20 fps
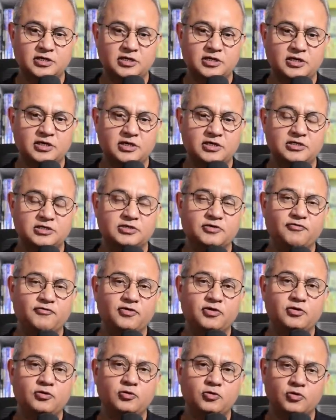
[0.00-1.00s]

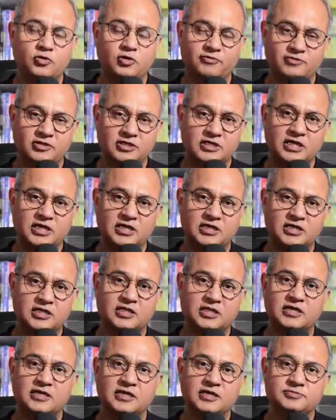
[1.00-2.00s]
review of the data that
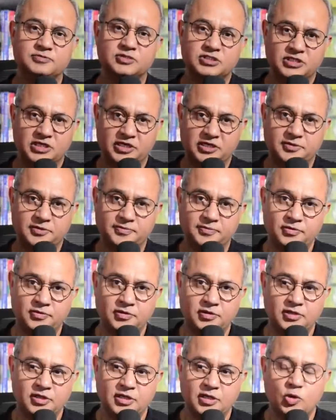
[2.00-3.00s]
I'm seeing.
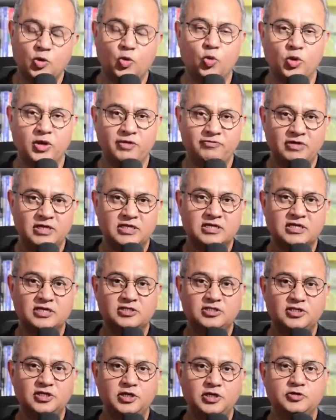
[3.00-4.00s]
We will
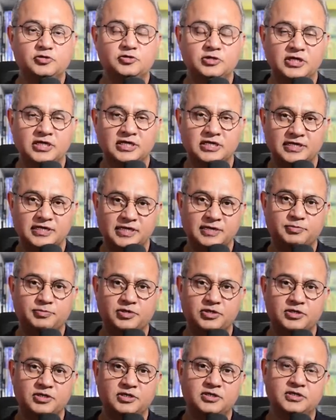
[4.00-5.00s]
continue to dig
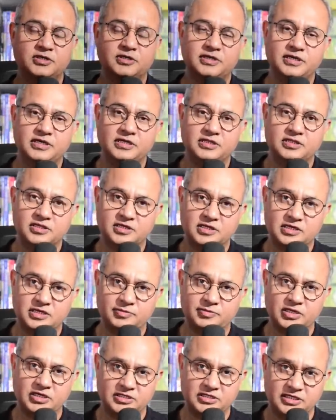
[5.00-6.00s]
deeper in the
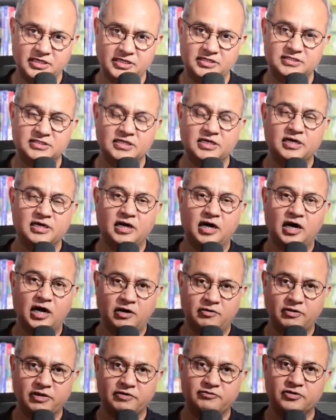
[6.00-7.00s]
coming days
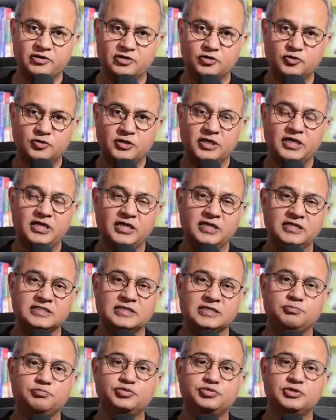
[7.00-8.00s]
However, today is a
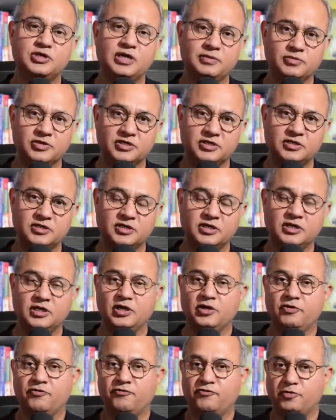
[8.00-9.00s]
primer
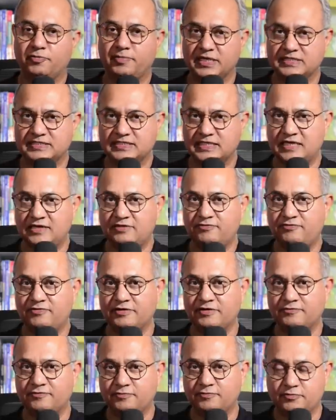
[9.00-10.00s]
for myself and
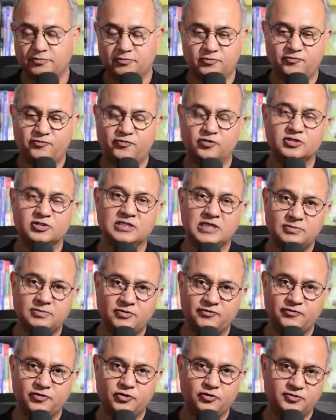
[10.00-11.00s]
for some of
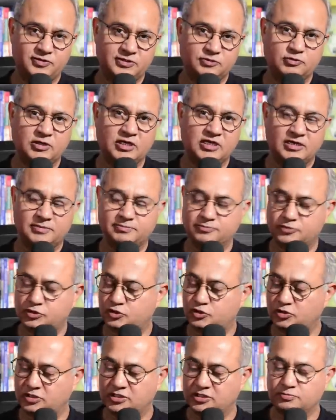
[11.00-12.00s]
you as well. I'm sure
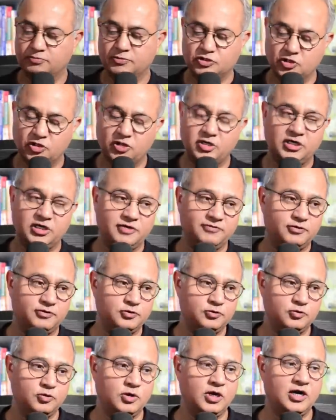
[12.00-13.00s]
that majority of you
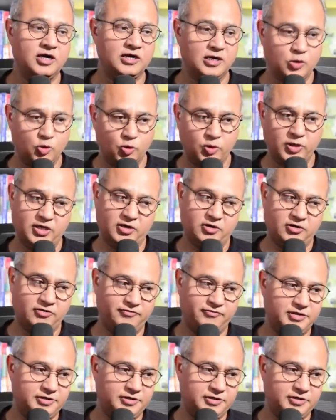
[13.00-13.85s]
are aware of it.